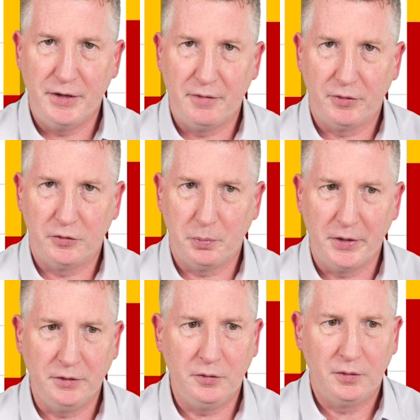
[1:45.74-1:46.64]

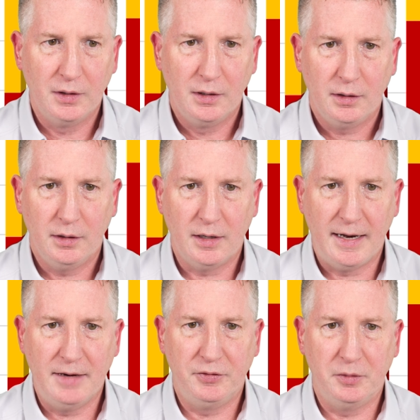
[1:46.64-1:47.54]
sprints, and I
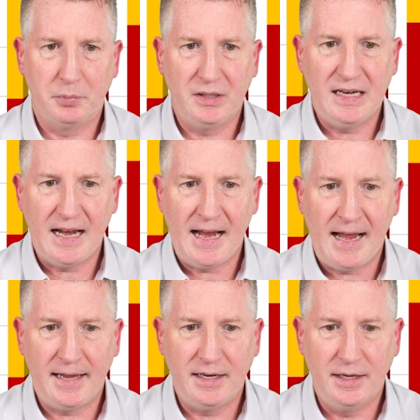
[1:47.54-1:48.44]
have simply
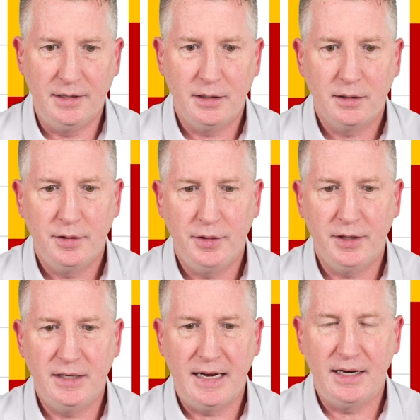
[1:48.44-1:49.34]
added the
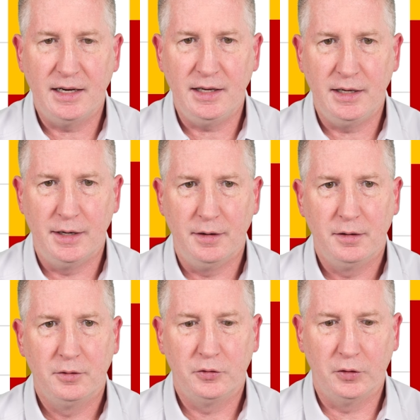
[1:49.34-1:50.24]
data in.
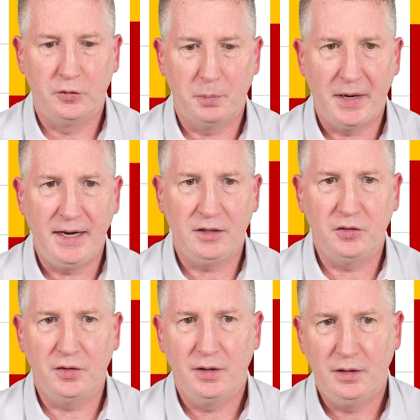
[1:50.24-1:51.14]
So
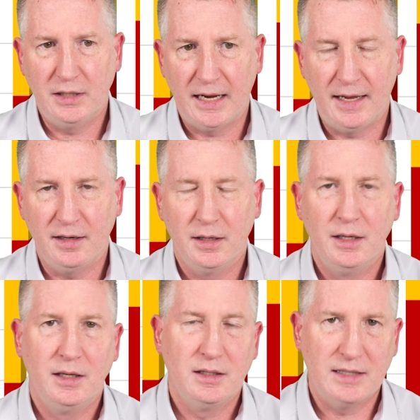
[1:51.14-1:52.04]
spikes, debt,
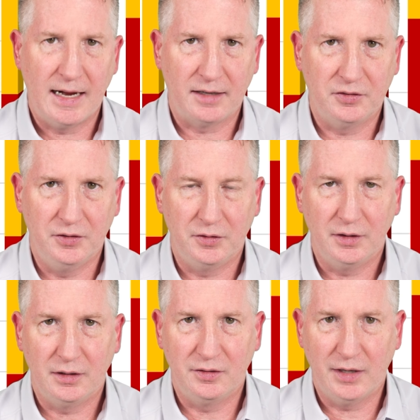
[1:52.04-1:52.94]
taxes,
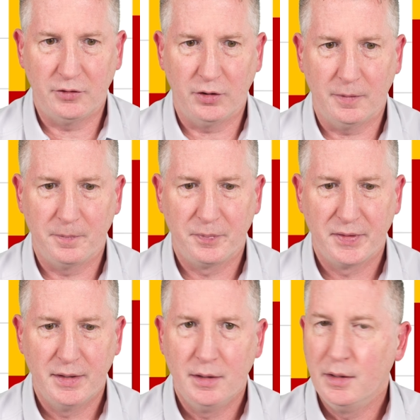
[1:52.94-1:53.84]
etc.
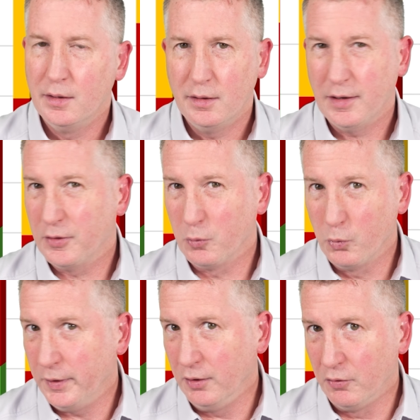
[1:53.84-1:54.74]
Now the
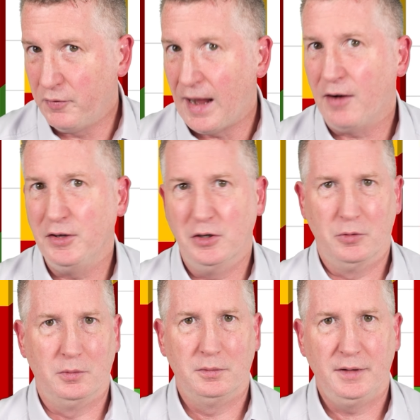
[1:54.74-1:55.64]
real
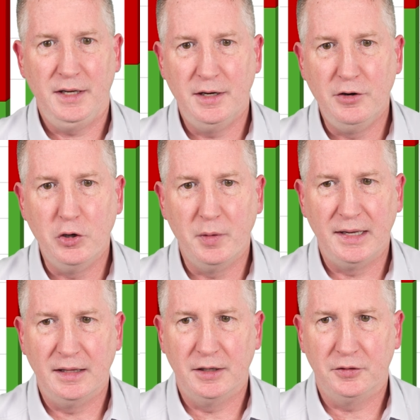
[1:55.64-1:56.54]
value in doing
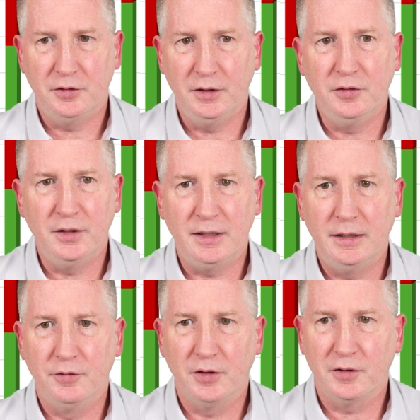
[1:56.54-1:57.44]
this is it
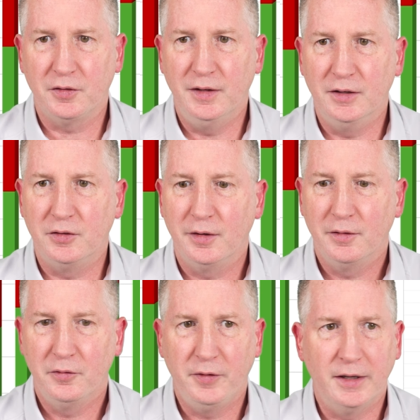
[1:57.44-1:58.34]
gives us this
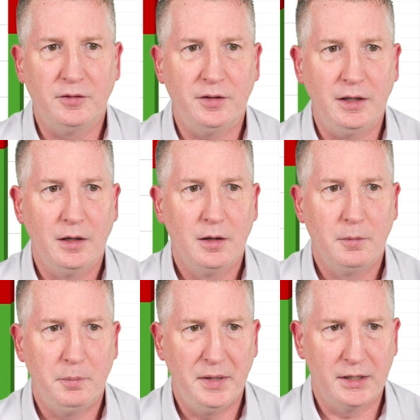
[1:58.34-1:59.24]
fancy
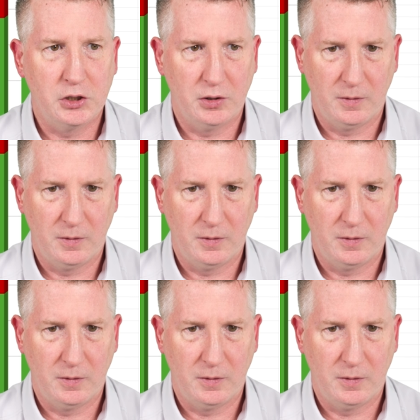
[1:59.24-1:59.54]
picture.